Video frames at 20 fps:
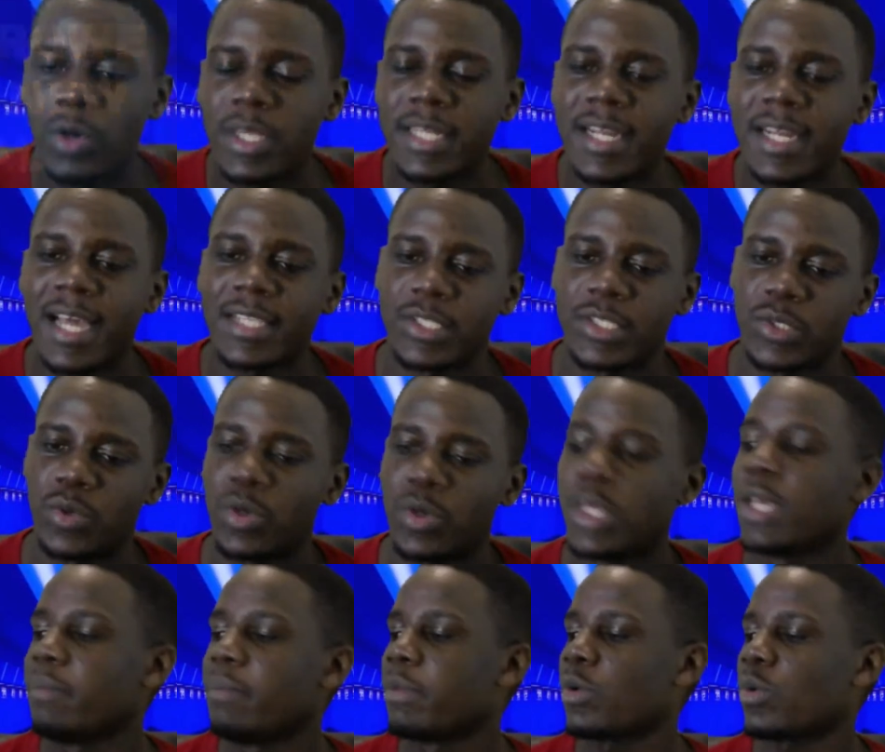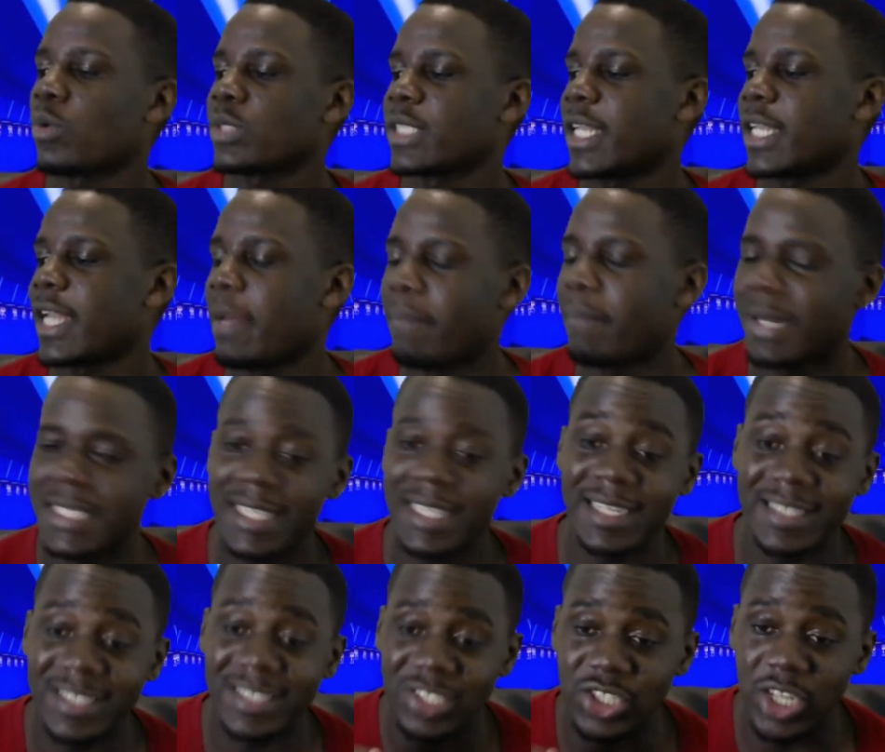in Arsenal, because the number
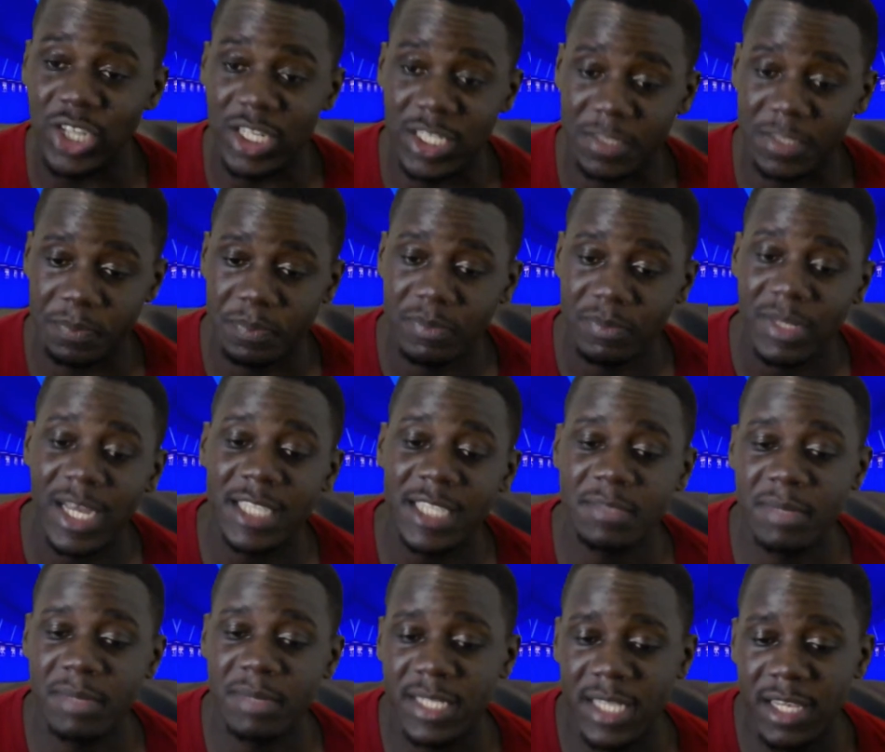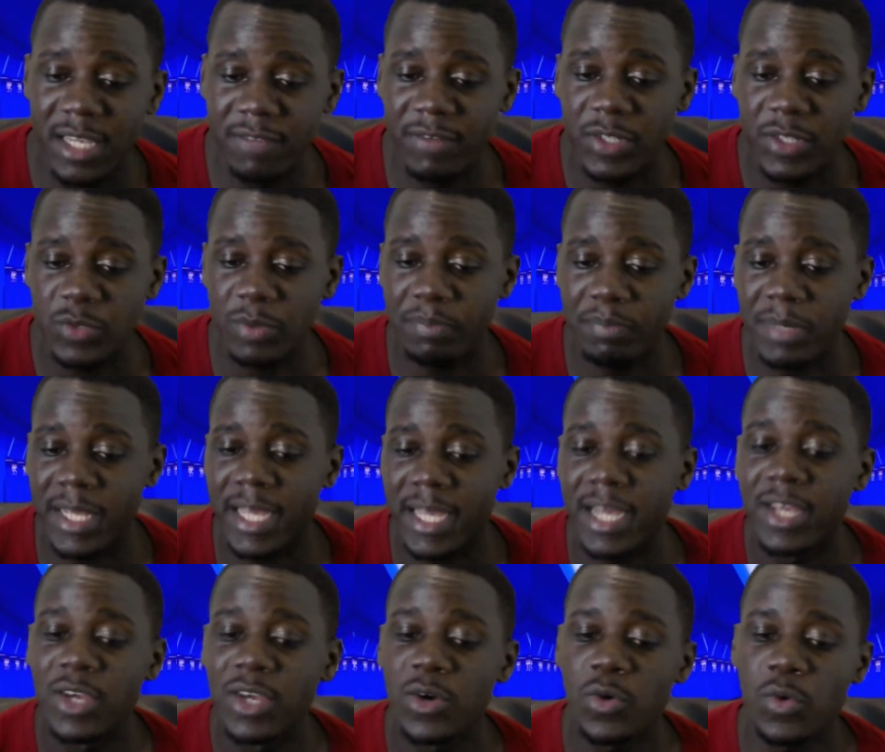10 shirt has been given to a player
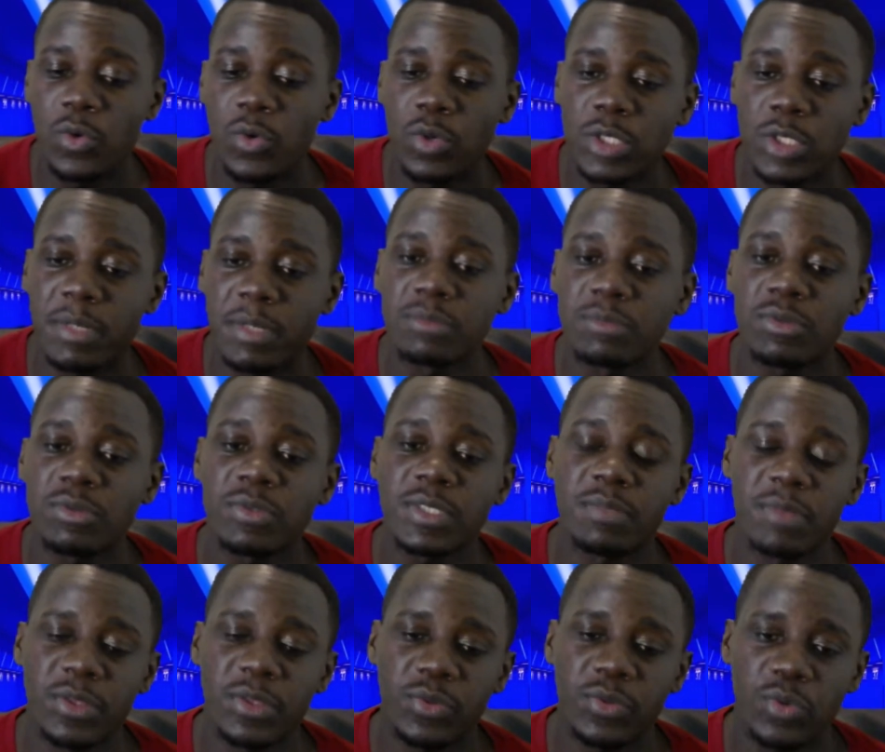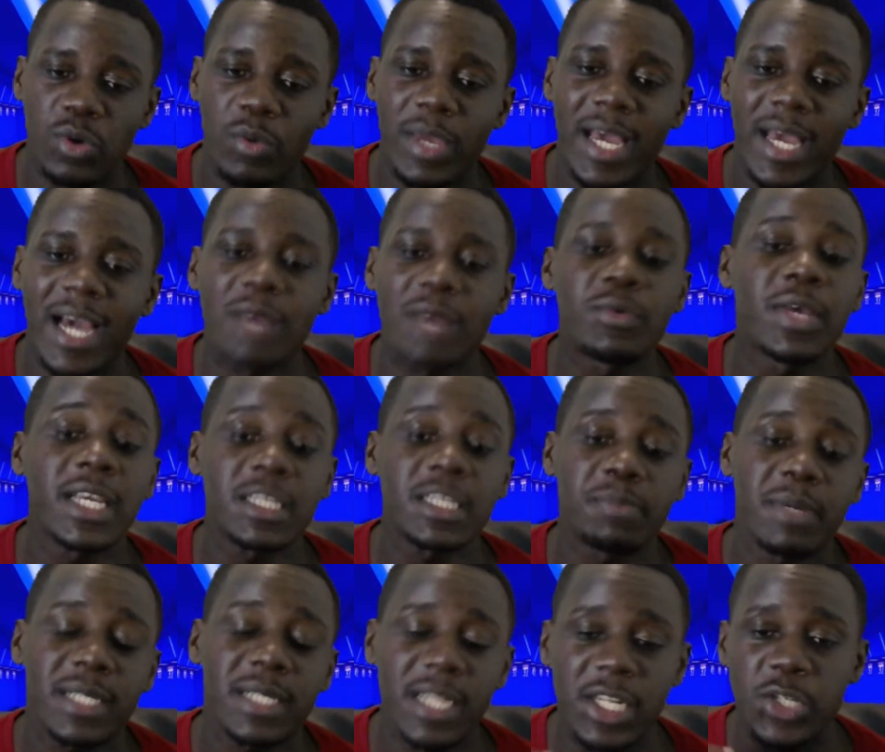who goes by names of Smith Rowe, and we
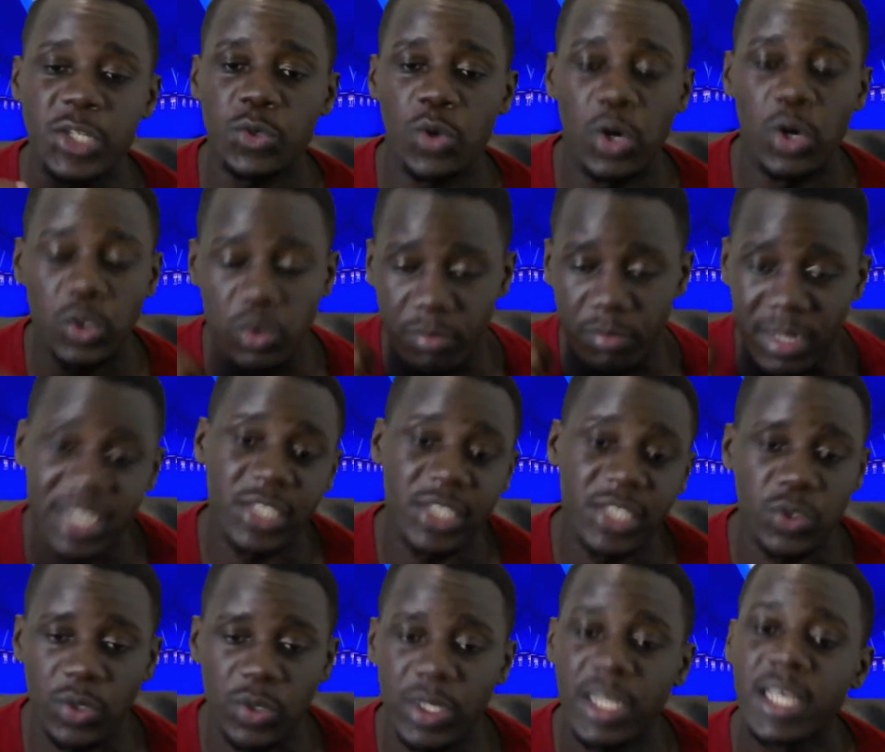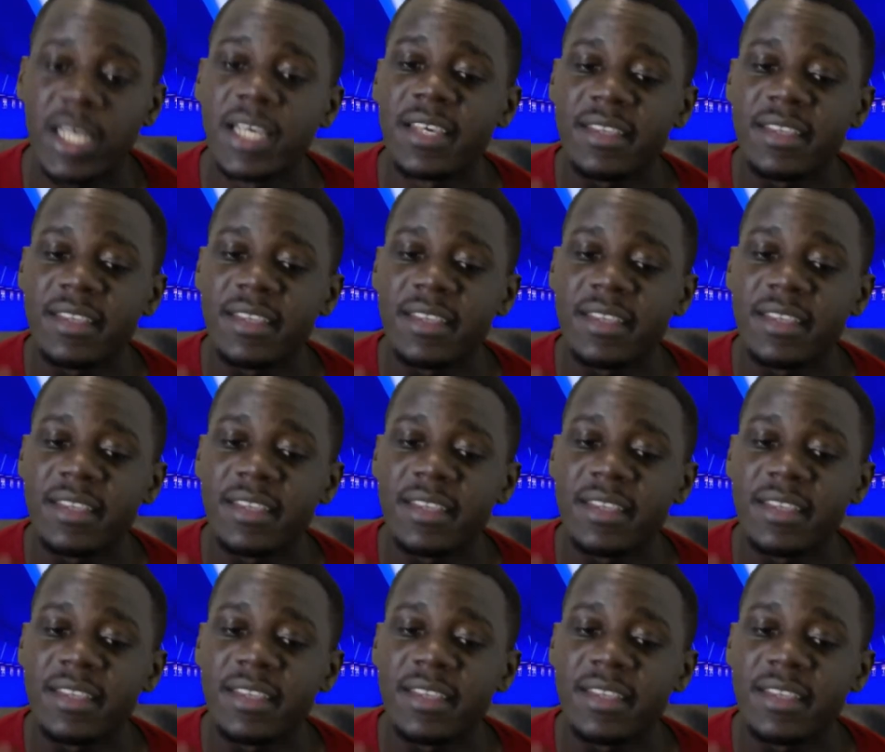expected it to go to Maddison,